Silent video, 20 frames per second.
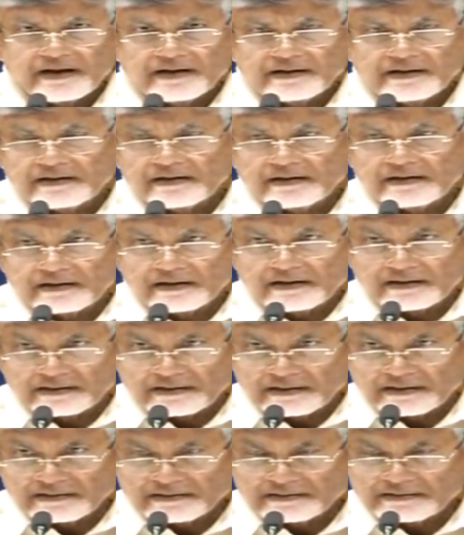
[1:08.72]
18
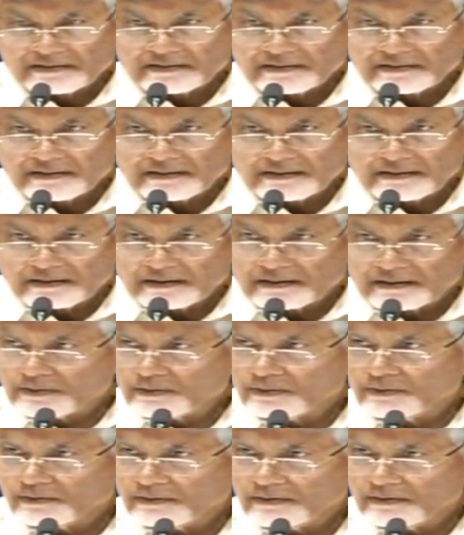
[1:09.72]
countries, that
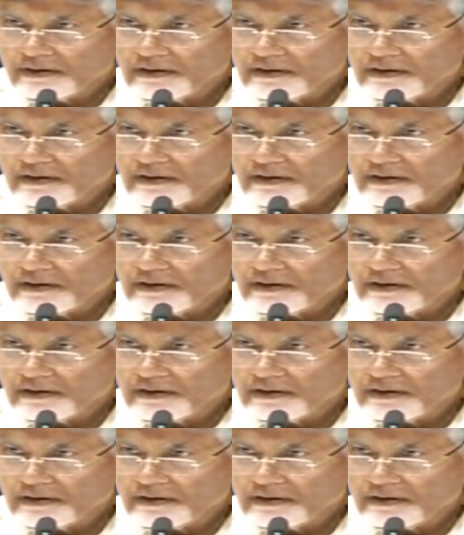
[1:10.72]
too